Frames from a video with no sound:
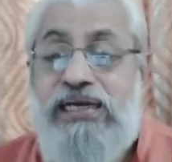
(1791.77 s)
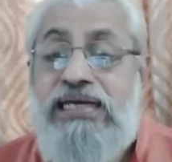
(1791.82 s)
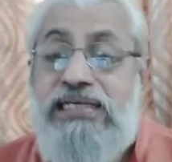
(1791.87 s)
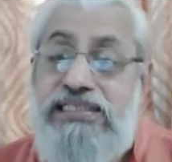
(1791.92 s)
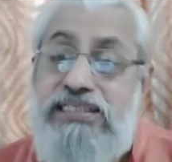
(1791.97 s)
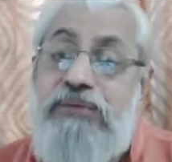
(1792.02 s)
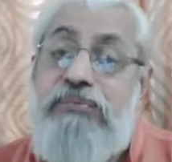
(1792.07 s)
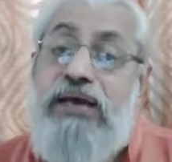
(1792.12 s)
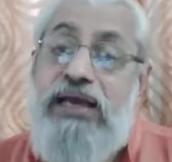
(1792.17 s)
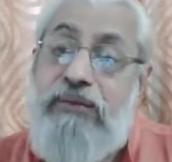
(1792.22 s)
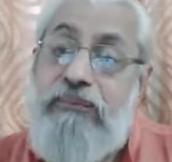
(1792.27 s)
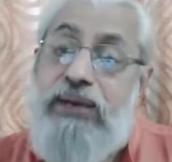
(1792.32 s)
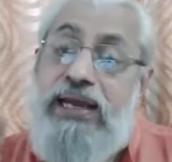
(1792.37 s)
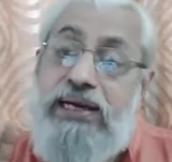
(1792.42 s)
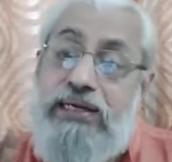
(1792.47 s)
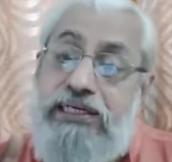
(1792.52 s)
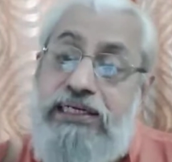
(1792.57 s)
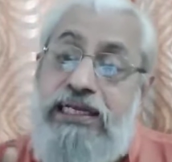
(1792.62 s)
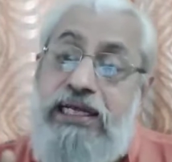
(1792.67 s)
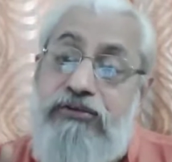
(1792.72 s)
She may
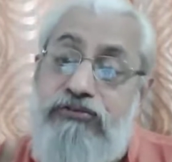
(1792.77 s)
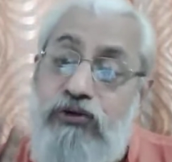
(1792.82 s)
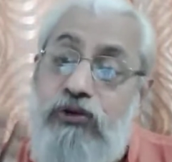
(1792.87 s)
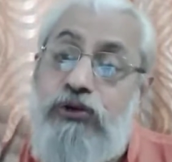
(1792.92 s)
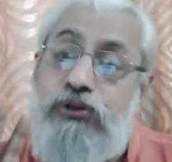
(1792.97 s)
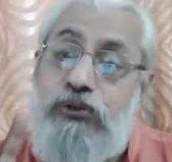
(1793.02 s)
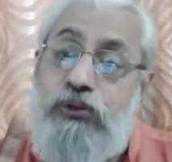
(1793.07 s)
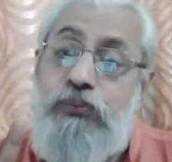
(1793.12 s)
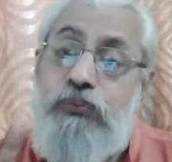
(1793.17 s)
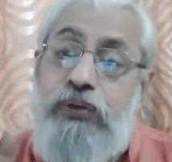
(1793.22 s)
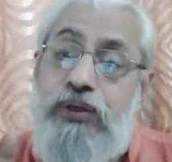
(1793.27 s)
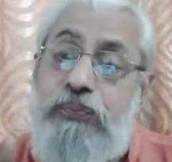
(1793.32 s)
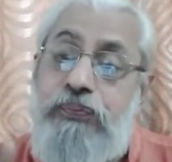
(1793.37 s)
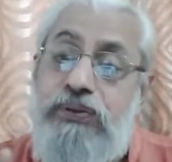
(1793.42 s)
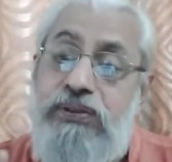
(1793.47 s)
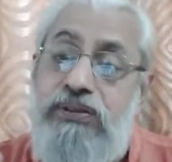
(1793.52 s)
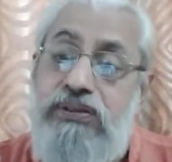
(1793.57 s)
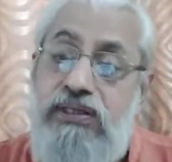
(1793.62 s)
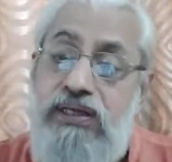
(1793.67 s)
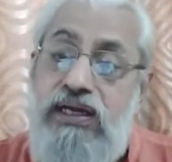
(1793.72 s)
make tea for two
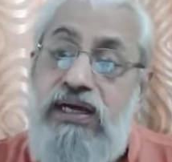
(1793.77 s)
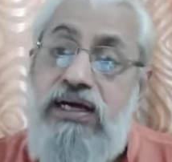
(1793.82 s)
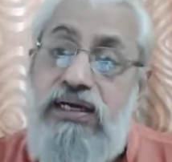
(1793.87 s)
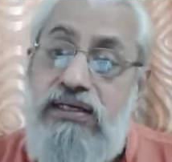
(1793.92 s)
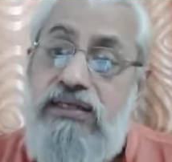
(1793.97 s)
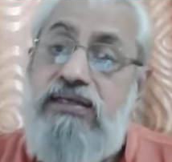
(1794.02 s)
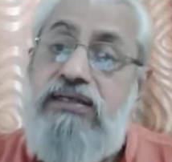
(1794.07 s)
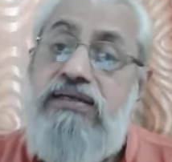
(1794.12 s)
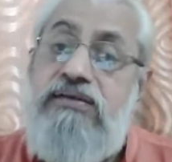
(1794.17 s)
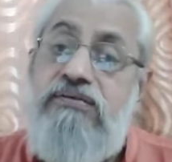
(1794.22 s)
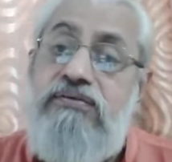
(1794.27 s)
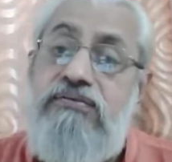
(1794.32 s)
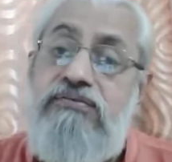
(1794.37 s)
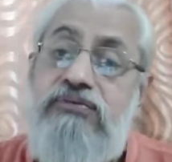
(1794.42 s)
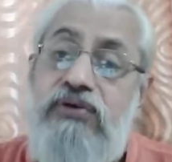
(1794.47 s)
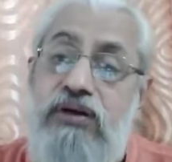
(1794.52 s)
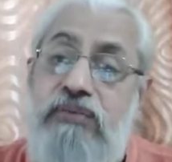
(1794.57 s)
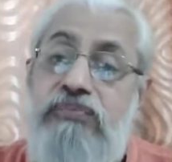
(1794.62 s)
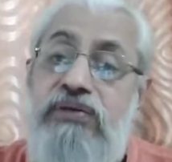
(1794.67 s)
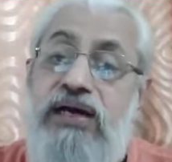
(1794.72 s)
people.
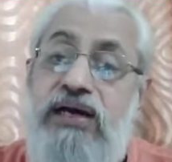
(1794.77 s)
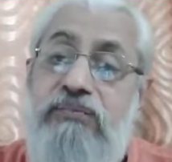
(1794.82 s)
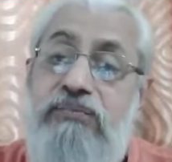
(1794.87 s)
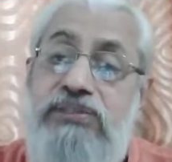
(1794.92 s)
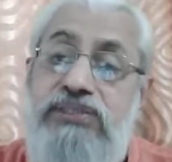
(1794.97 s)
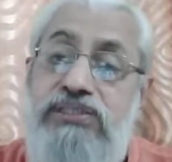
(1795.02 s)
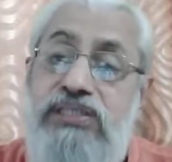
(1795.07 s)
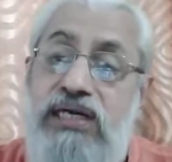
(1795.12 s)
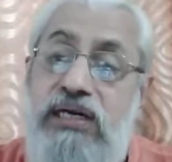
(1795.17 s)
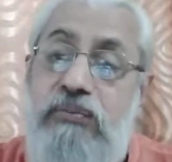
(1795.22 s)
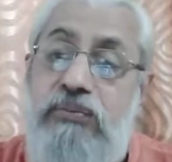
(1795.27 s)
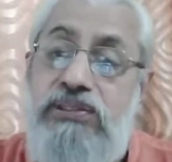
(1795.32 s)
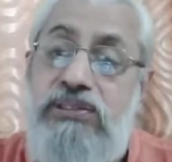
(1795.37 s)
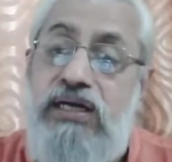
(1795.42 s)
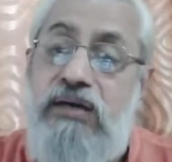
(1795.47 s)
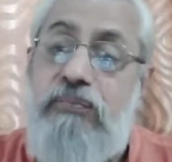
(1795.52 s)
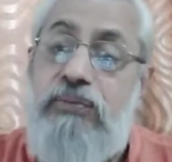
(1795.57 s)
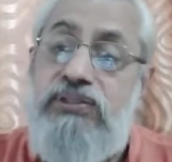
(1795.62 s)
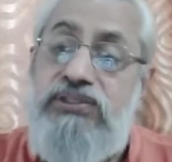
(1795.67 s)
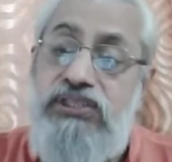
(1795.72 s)
For Mr.
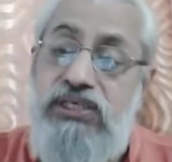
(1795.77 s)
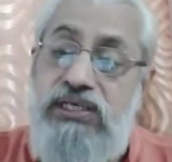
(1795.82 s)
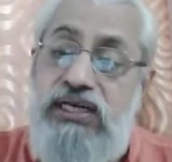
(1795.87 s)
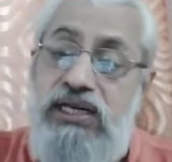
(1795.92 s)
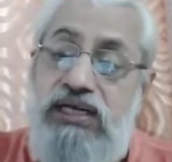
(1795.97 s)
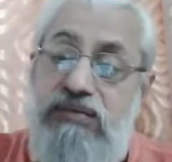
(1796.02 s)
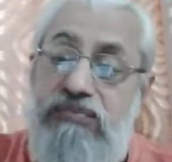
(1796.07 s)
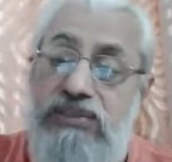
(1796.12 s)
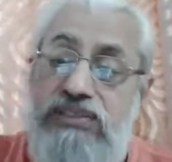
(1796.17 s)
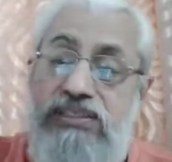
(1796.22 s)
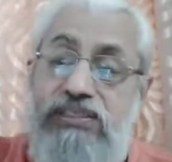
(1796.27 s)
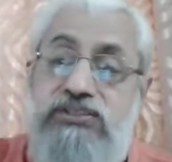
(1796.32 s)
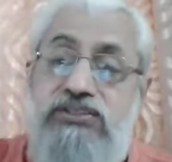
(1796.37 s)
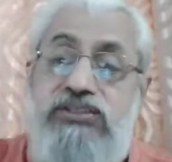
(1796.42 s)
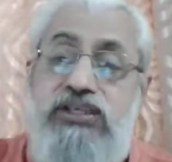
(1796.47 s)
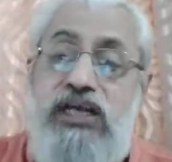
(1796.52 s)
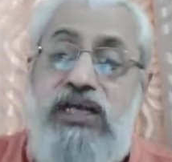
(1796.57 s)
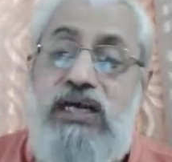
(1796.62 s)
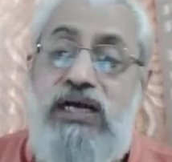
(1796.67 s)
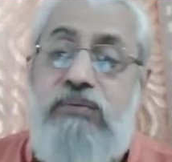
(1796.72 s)
Amitabh Bachchan and
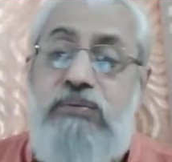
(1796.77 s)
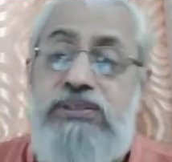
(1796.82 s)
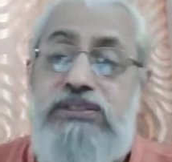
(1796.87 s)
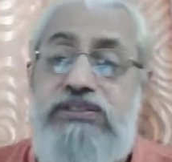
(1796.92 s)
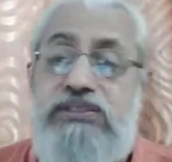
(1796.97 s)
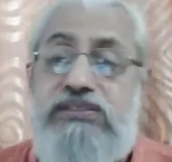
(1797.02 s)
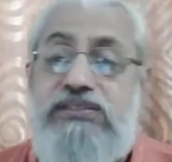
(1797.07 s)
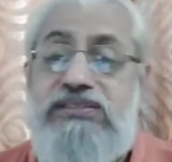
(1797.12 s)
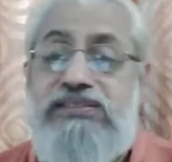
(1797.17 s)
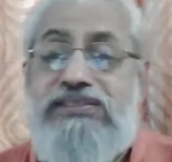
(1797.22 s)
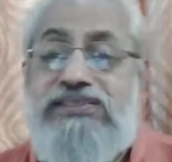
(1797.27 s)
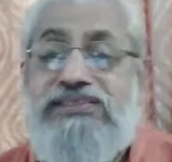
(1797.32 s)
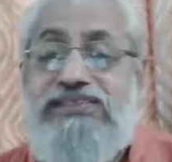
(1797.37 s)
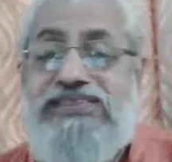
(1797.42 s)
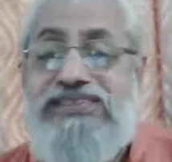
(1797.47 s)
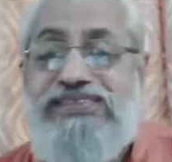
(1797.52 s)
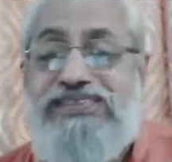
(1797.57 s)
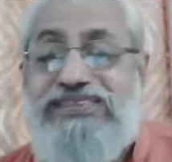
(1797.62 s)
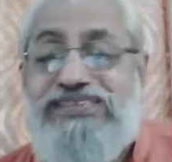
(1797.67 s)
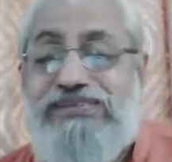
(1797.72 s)
Mrs. Jaya
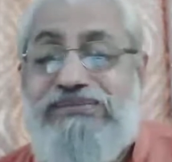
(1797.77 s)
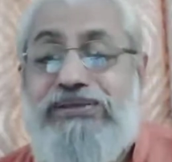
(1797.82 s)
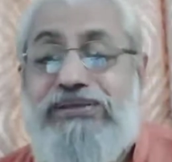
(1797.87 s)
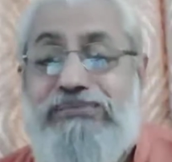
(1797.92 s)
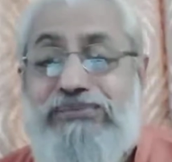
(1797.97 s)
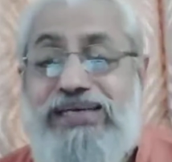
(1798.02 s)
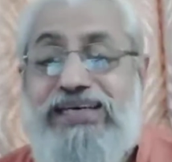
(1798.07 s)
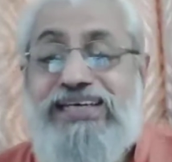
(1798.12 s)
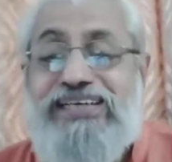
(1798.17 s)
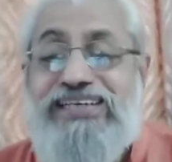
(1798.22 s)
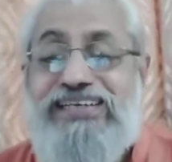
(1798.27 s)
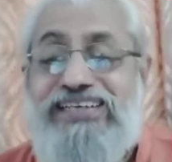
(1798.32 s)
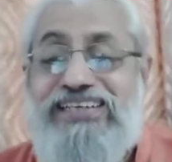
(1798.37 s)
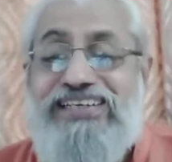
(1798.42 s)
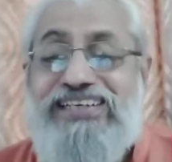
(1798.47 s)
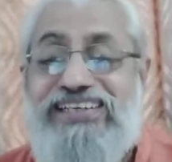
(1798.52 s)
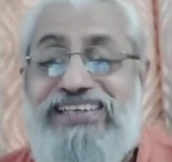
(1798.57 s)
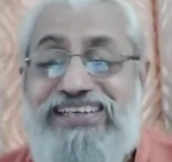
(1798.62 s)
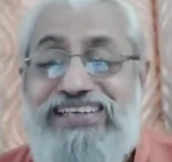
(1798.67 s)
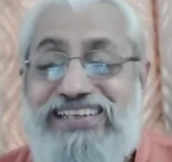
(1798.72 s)
Bachchan. She may make
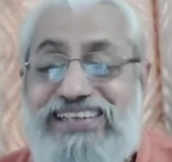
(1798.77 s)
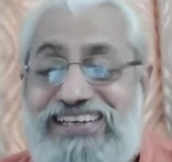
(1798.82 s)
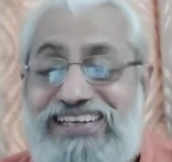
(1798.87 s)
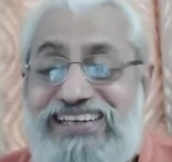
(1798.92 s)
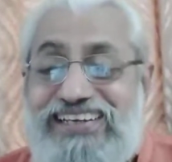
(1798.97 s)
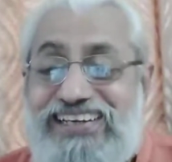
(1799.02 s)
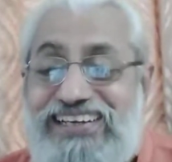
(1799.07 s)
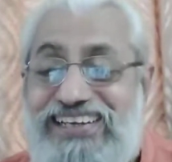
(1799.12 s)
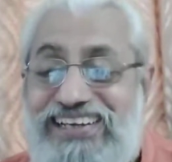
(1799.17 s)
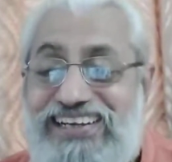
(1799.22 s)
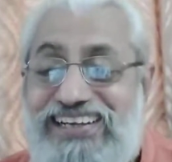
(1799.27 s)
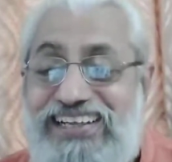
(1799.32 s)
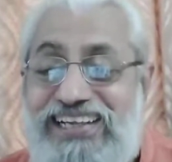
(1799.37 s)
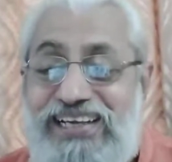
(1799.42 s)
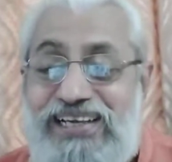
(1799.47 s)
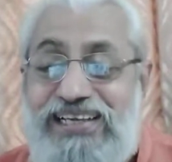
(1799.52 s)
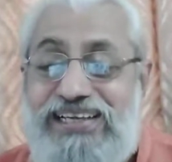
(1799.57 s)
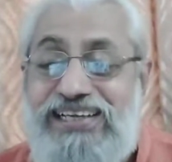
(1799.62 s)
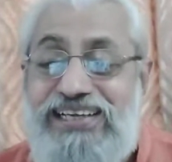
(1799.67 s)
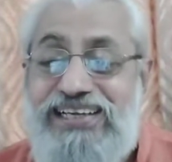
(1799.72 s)

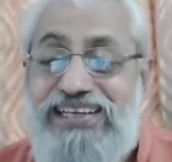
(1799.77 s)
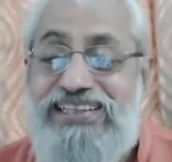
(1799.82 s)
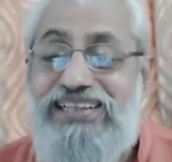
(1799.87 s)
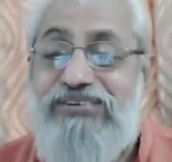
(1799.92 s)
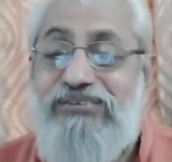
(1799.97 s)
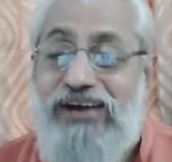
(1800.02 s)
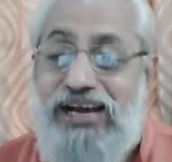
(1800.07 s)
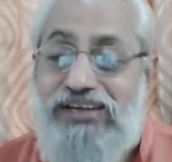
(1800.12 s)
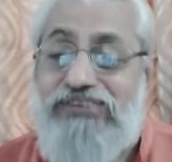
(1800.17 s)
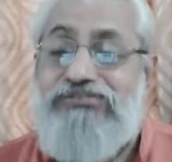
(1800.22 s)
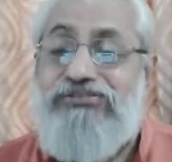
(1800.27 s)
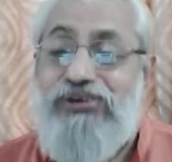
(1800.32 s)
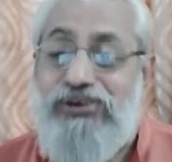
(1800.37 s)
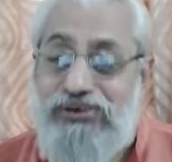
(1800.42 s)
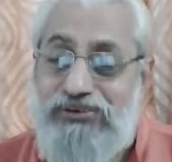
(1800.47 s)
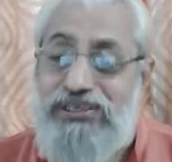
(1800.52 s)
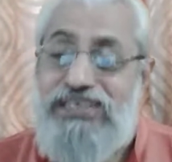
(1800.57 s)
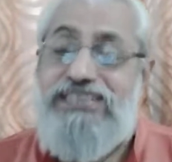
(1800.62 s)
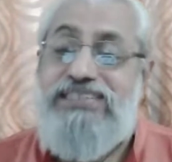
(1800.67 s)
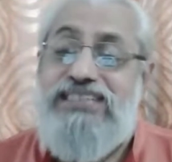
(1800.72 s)
the wife for
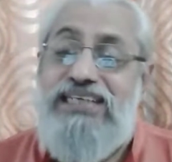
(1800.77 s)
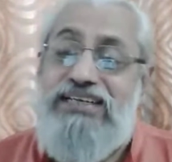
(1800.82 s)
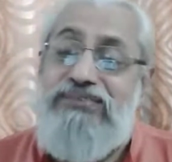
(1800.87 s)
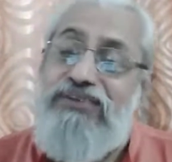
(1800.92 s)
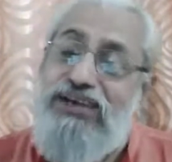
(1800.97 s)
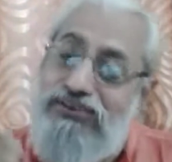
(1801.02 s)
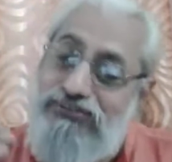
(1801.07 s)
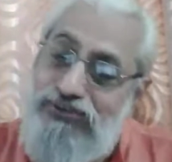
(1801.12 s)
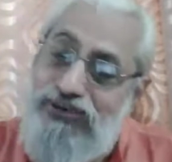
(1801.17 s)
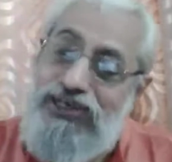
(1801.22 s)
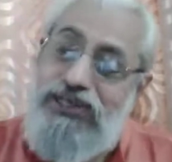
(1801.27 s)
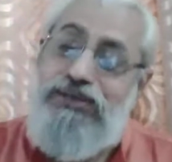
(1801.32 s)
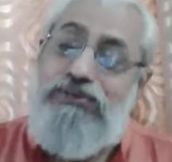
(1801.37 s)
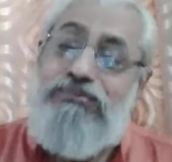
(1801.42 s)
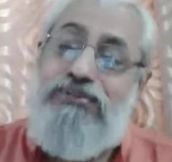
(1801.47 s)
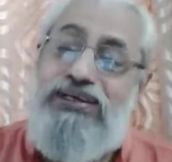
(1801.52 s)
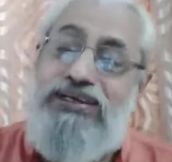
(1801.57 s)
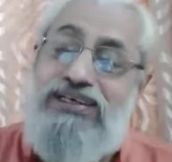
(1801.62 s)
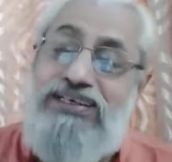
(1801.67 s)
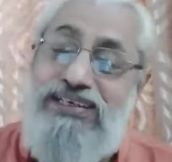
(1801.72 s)
herself and for
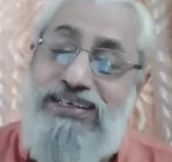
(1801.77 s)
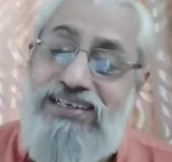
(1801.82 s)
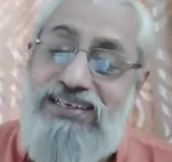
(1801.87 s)
him.